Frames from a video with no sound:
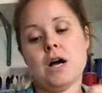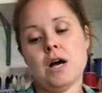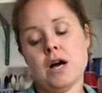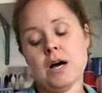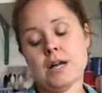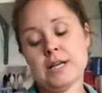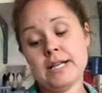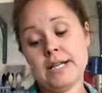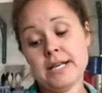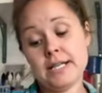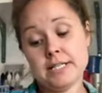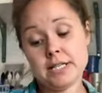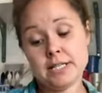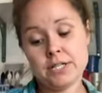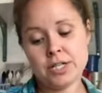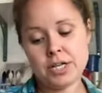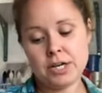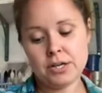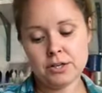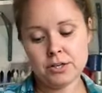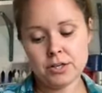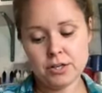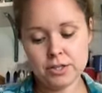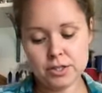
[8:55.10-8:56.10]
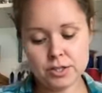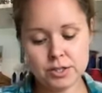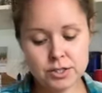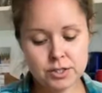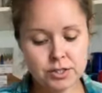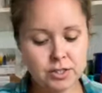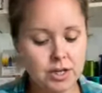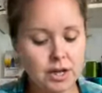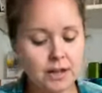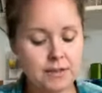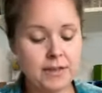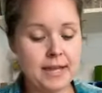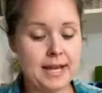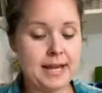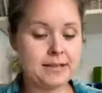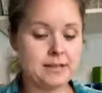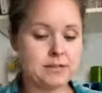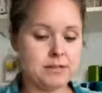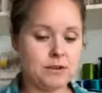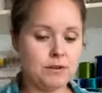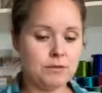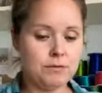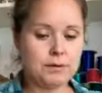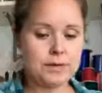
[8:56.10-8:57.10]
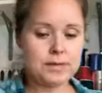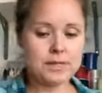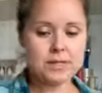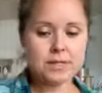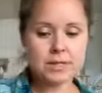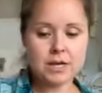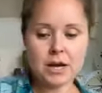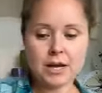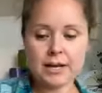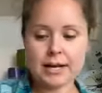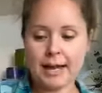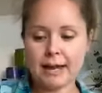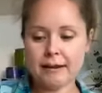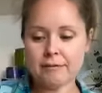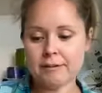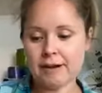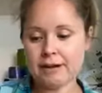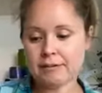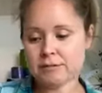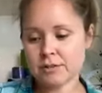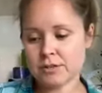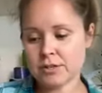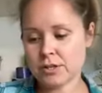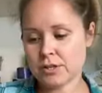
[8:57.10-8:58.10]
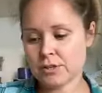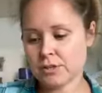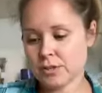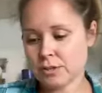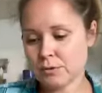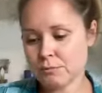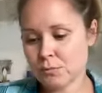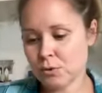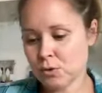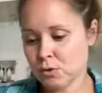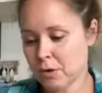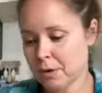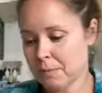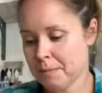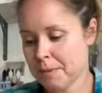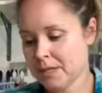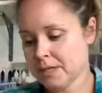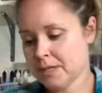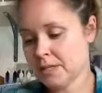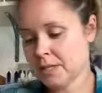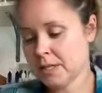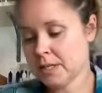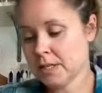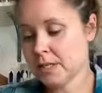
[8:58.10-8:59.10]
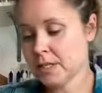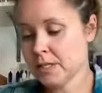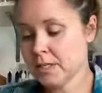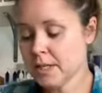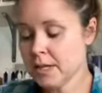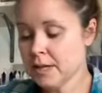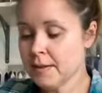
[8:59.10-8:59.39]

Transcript: need to cut the ends off, when you start getting round to those smaller buttons,